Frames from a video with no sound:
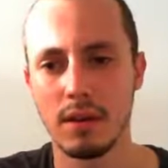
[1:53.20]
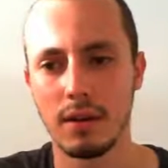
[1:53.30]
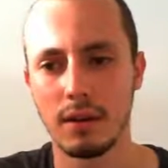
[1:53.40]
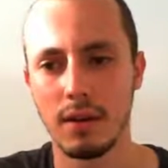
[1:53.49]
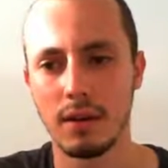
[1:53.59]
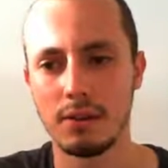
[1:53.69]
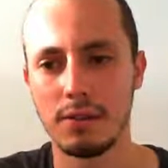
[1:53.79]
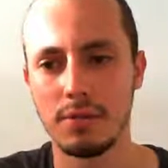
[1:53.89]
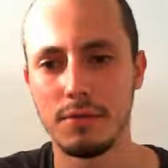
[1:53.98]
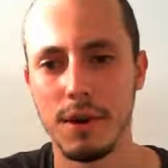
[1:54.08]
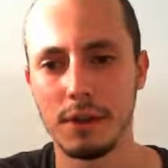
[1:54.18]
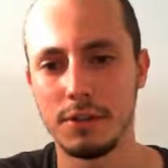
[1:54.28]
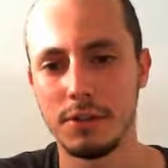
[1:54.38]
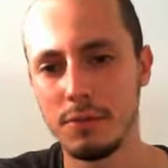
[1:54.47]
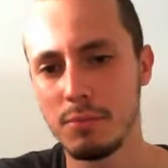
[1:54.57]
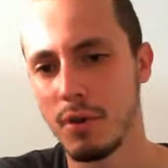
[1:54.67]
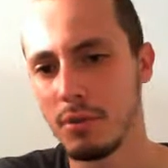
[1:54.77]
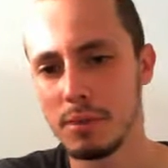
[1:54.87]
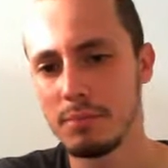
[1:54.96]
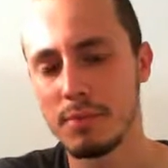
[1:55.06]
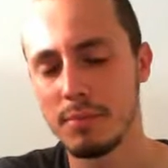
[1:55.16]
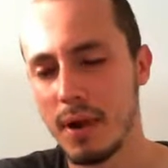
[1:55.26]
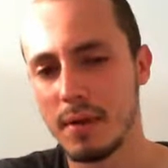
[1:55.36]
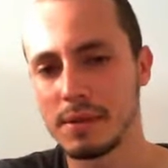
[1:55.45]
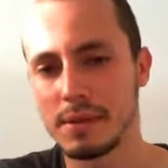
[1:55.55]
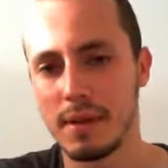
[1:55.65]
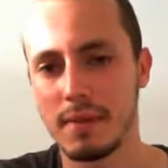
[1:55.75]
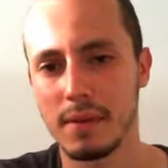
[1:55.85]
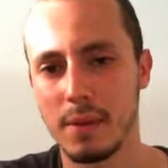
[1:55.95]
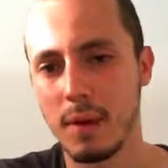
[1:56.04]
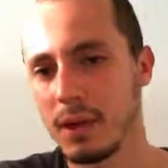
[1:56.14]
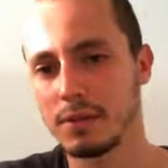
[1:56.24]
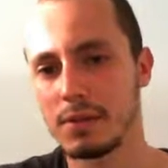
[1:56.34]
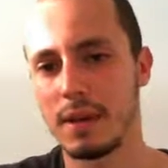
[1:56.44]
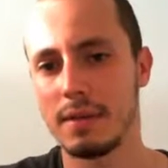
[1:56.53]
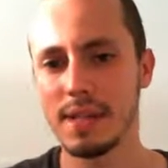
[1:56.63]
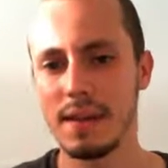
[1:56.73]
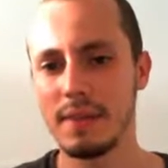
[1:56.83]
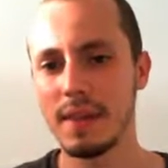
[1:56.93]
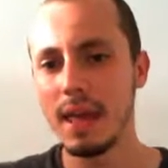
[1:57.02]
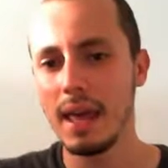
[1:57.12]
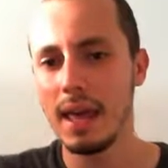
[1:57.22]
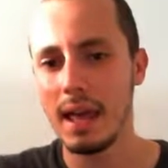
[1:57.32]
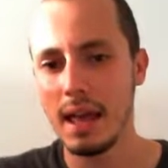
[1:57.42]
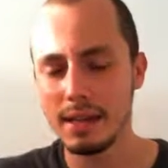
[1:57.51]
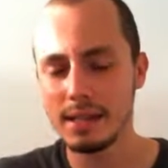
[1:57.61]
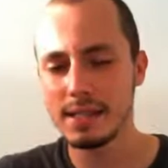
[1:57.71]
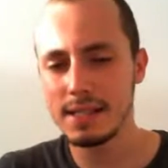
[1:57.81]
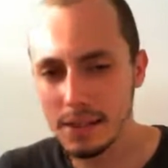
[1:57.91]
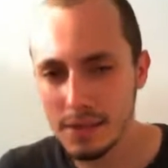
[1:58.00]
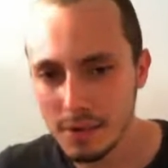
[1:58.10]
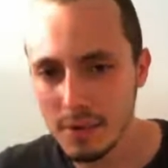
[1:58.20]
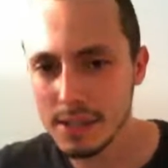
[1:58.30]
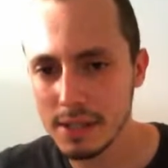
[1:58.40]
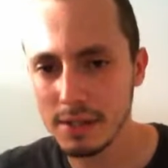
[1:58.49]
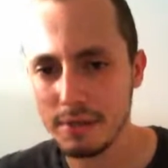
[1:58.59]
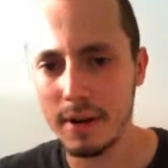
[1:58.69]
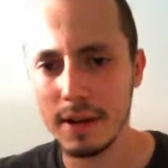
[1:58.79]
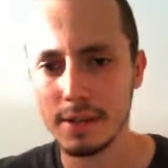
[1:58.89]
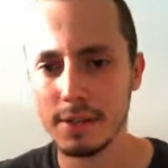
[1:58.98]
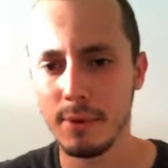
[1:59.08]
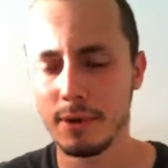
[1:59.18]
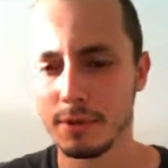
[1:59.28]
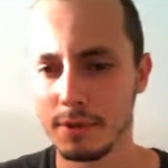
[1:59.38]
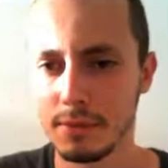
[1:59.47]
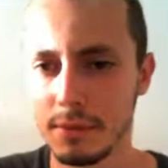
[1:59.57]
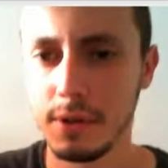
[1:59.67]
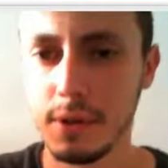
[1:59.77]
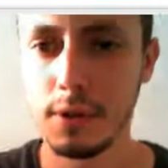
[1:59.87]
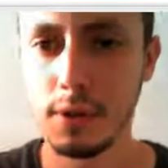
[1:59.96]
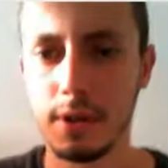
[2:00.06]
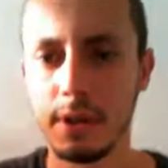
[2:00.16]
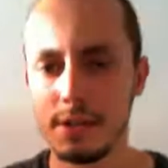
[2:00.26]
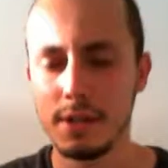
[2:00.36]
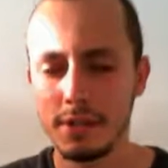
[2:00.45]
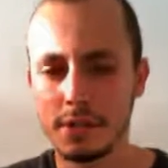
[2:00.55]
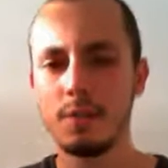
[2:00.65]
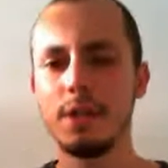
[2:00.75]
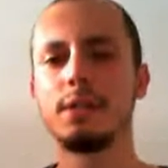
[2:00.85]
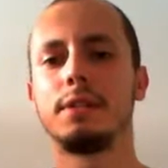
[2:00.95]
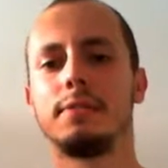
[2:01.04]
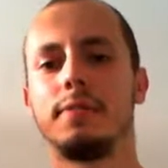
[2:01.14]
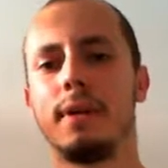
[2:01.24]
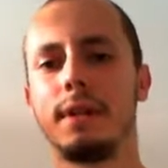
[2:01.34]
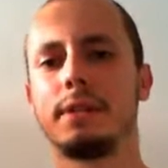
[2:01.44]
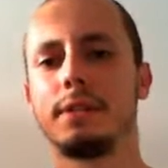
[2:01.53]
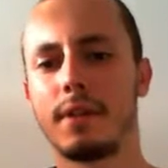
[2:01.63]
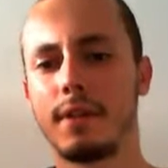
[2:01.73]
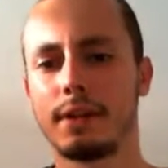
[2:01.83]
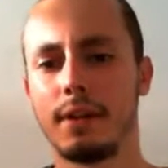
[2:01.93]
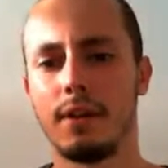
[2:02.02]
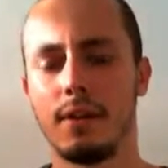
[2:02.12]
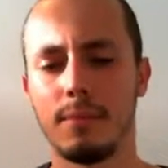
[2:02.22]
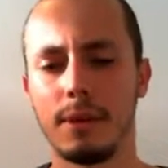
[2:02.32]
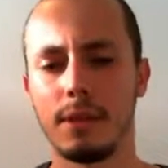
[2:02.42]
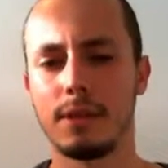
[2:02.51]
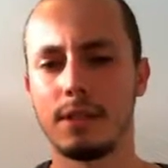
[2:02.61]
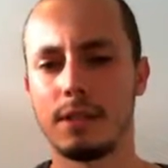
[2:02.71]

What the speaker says: king to h2, probably preparing something, queen goes to f7, and it's not so easy to find a spot. It's not so easy to find a target here because,